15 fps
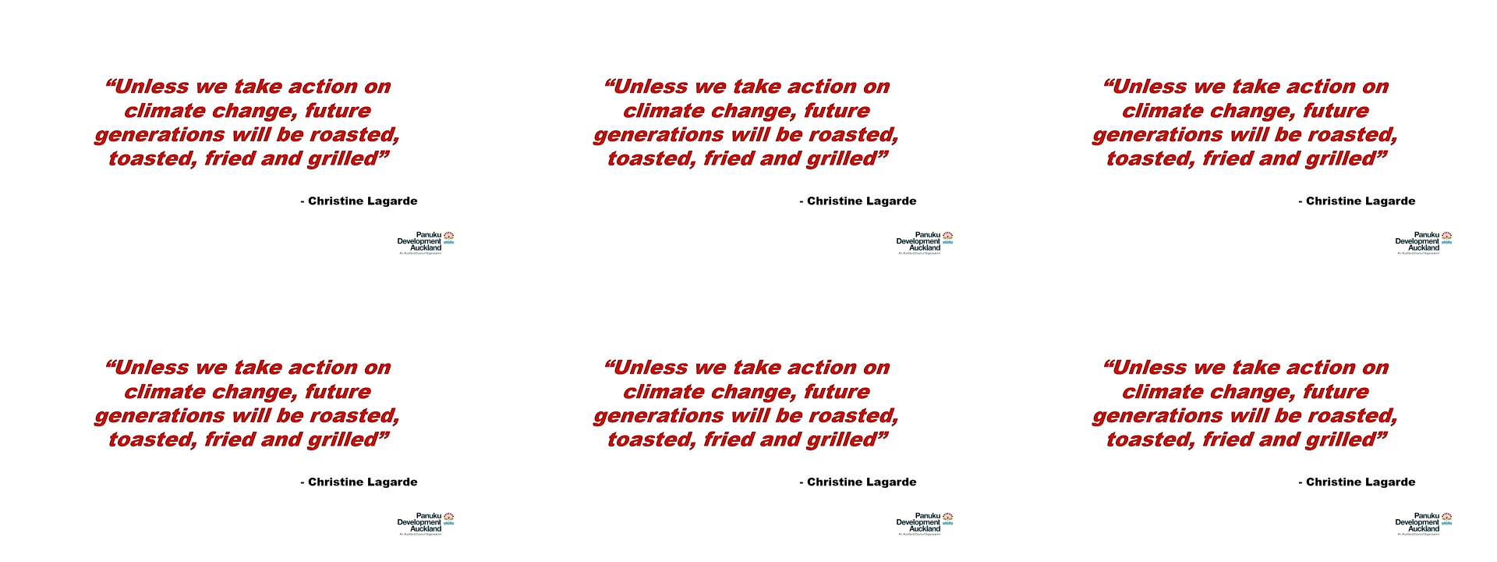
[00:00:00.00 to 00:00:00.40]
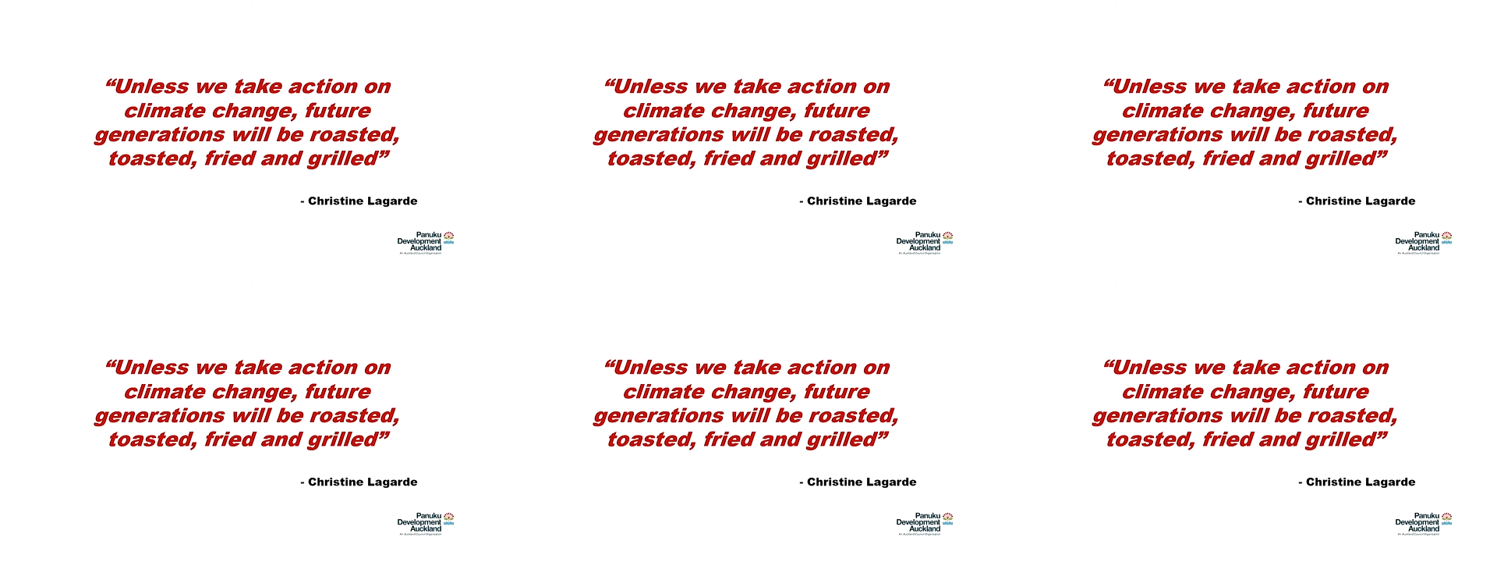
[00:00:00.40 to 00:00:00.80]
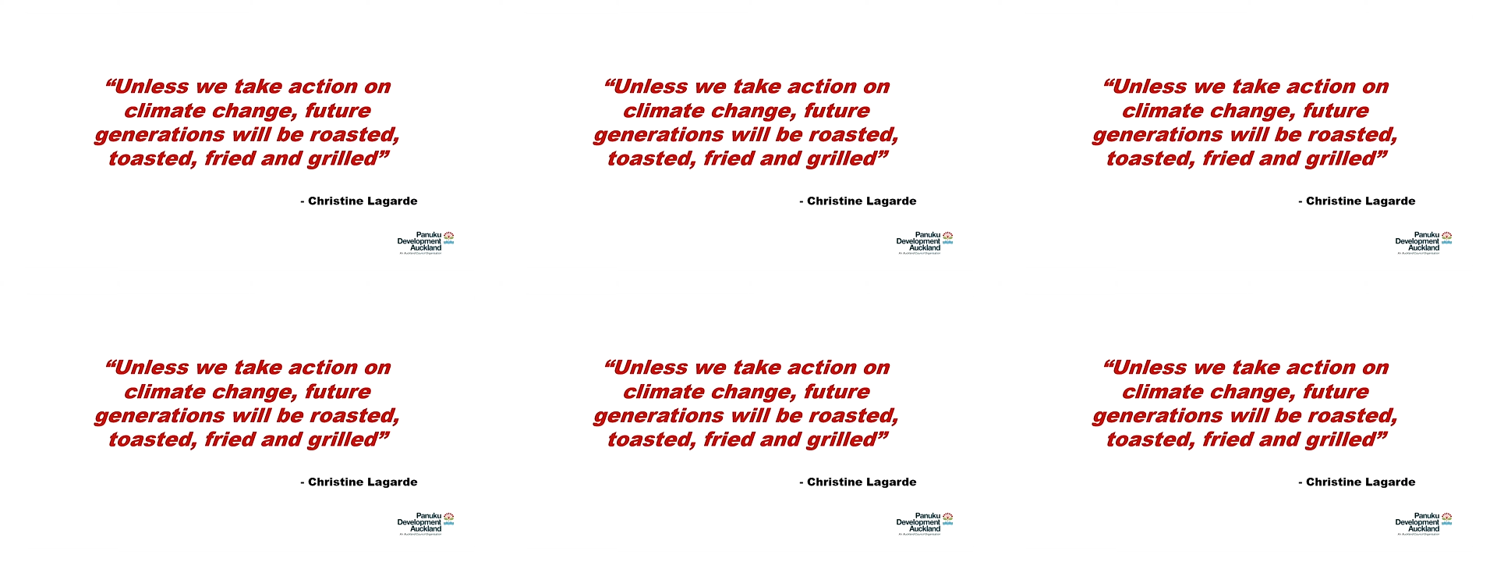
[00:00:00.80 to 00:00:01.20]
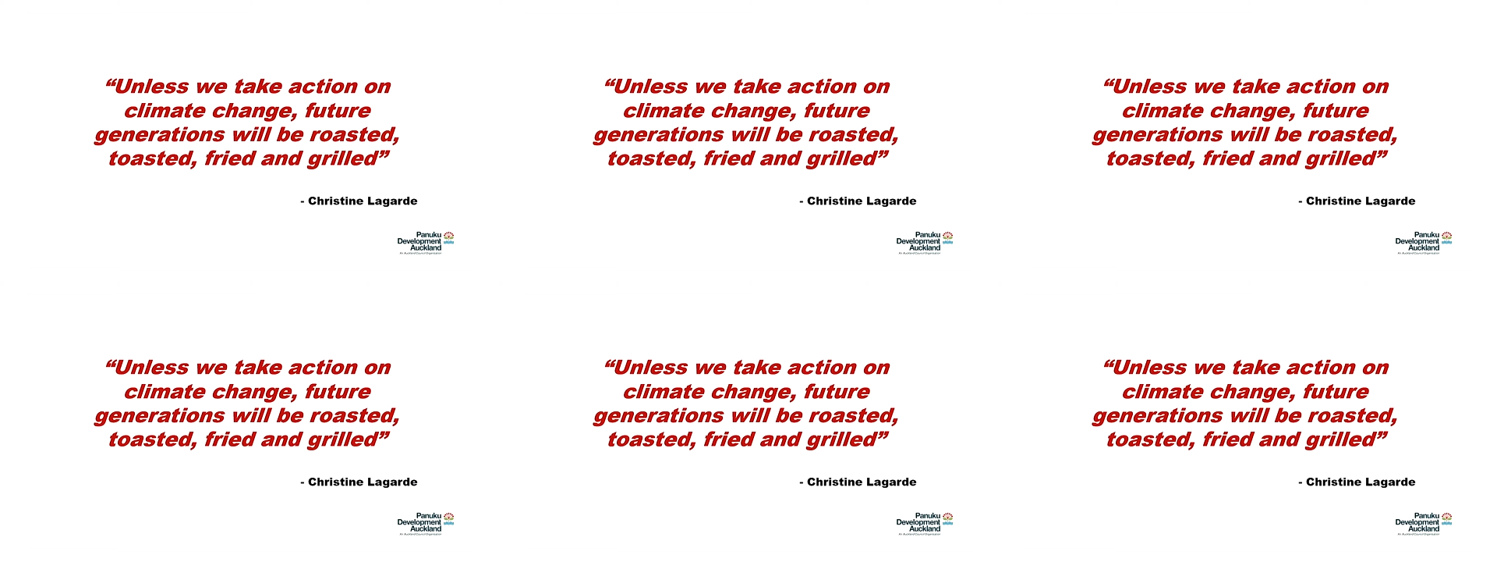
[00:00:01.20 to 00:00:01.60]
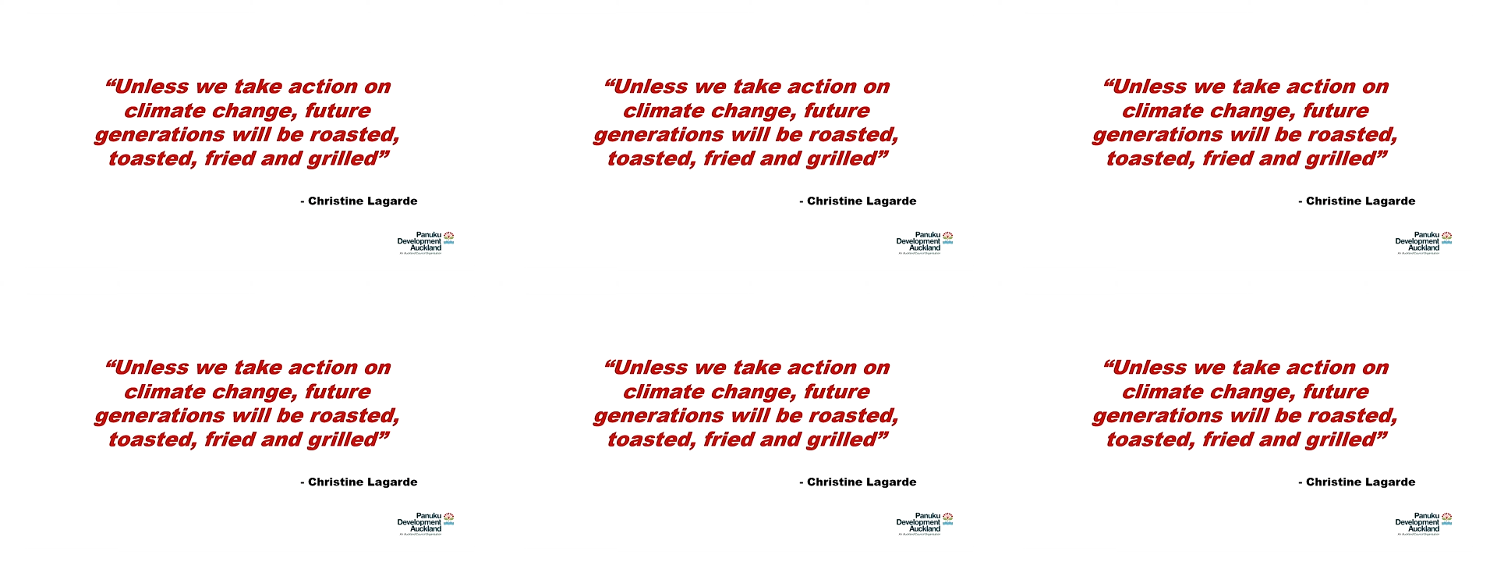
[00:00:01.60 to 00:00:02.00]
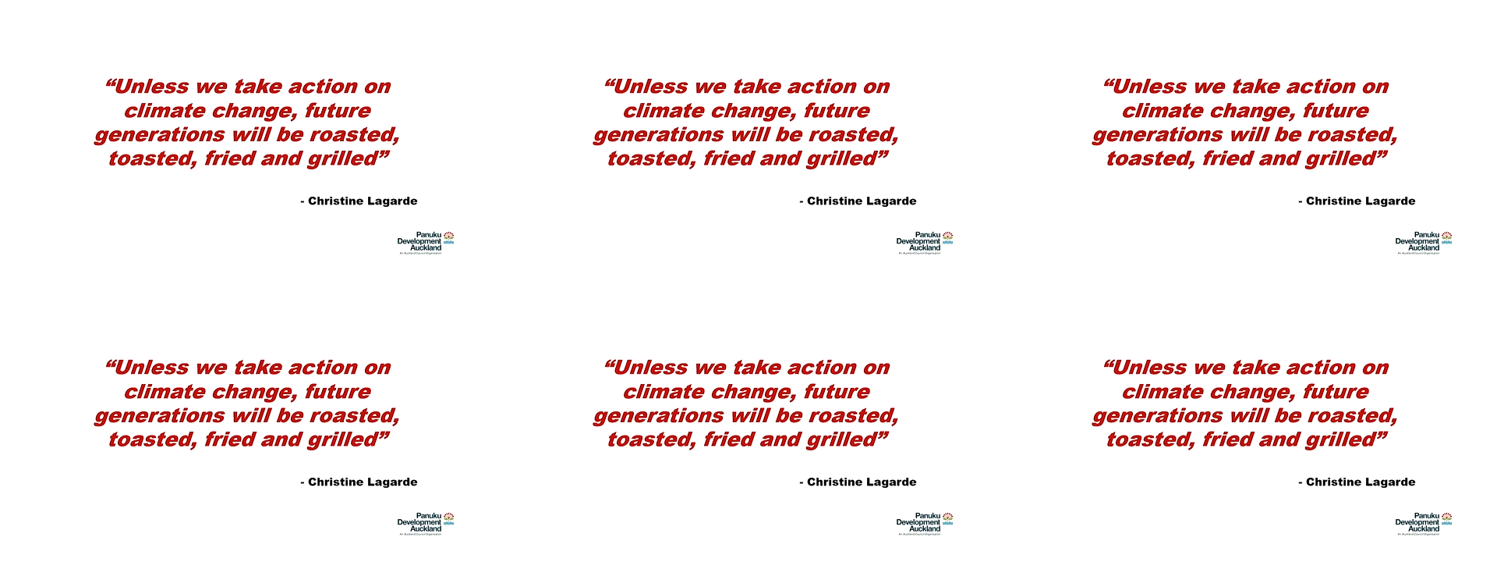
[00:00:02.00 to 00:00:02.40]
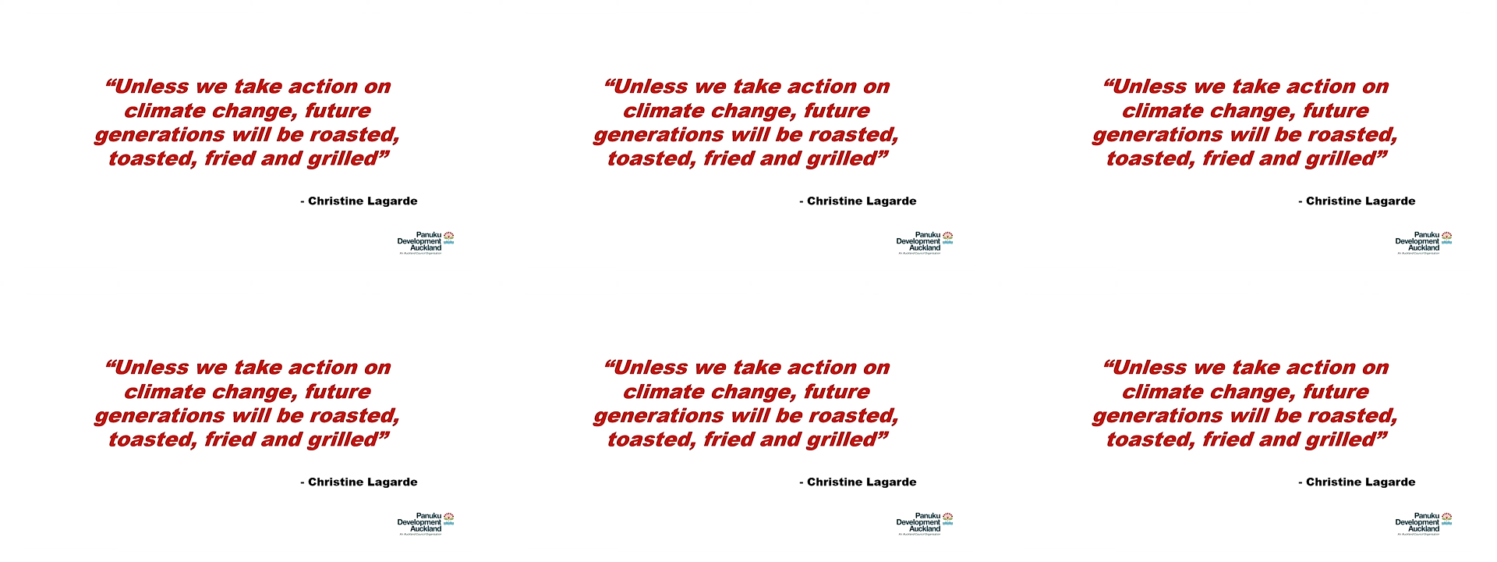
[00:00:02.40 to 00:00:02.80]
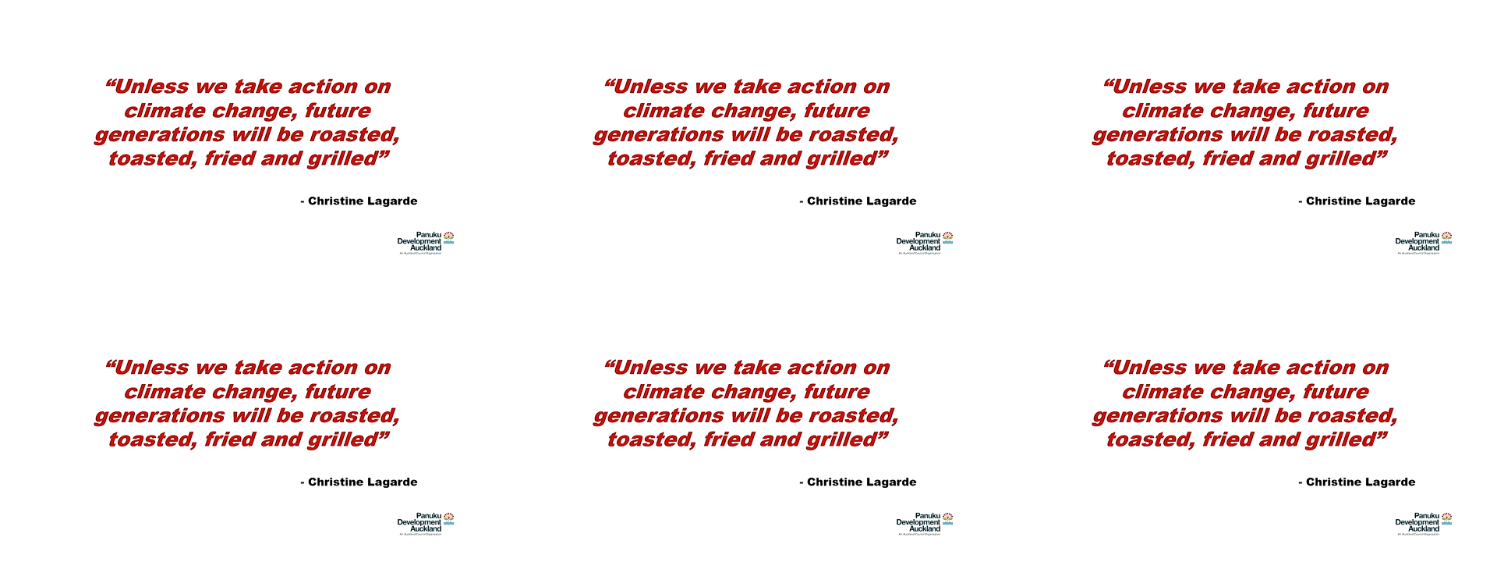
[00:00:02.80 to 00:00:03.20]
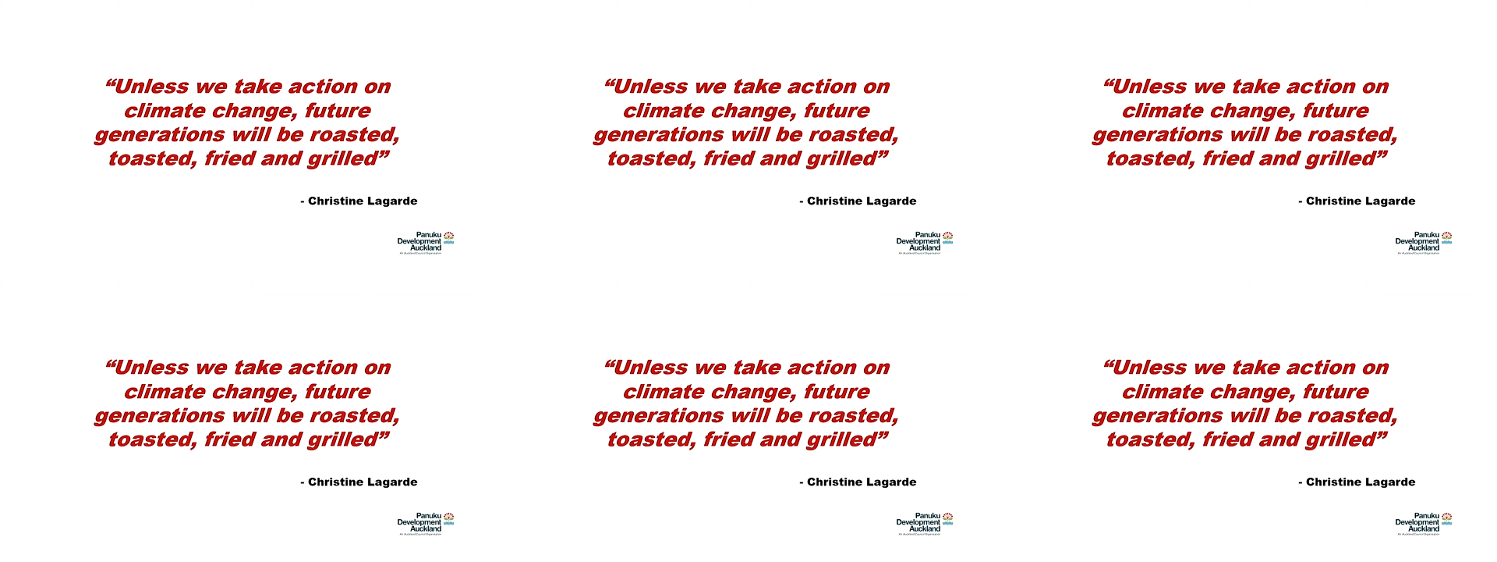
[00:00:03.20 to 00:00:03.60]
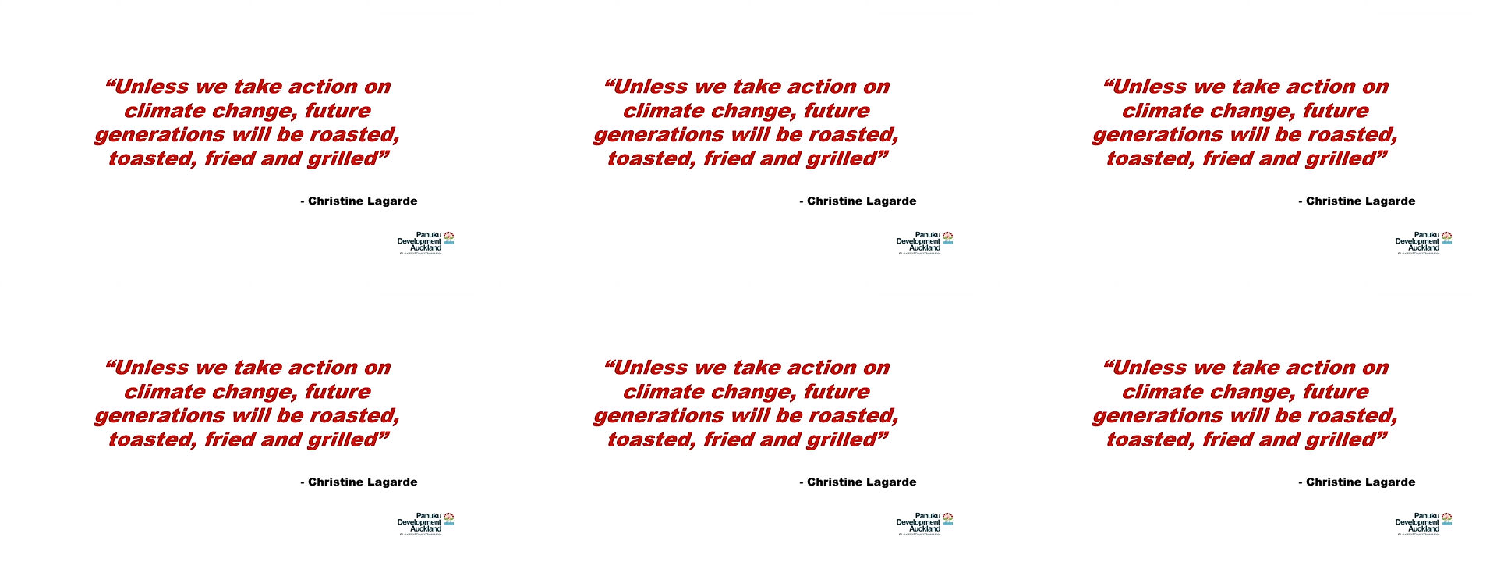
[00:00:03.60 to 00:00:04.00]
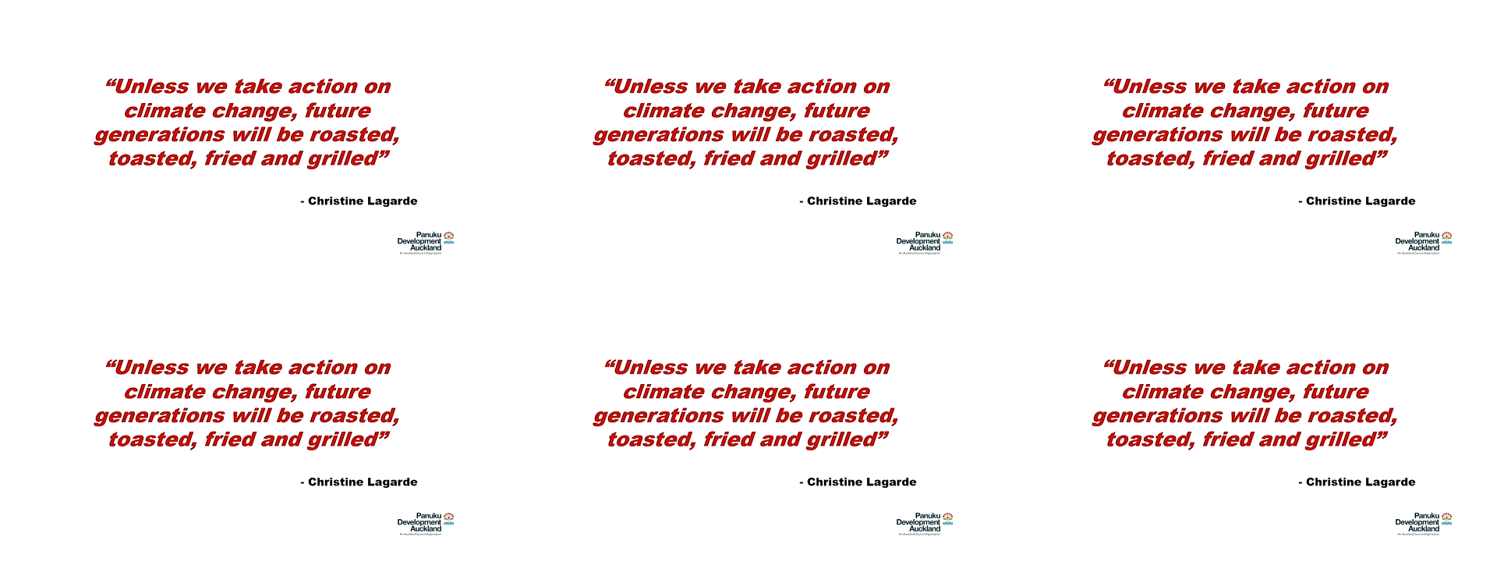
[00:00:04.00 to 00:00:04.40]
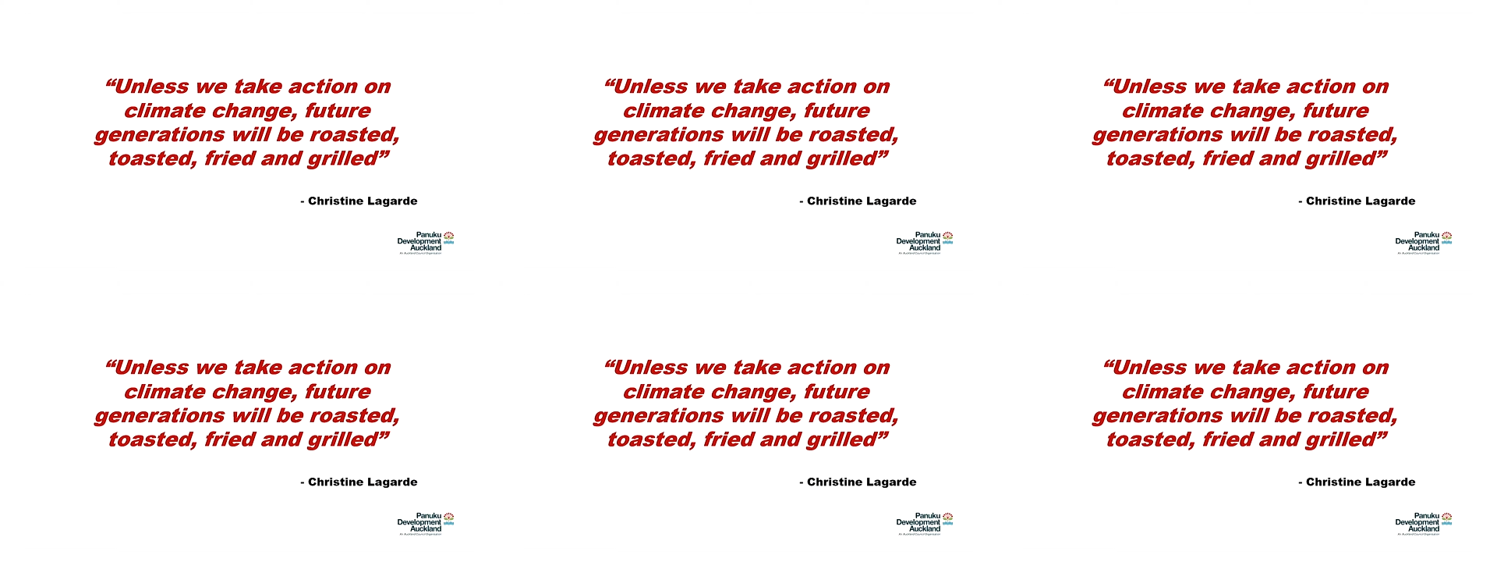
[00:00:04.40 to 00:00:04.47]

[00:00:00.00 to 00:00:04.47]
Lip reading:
(no speaker visible)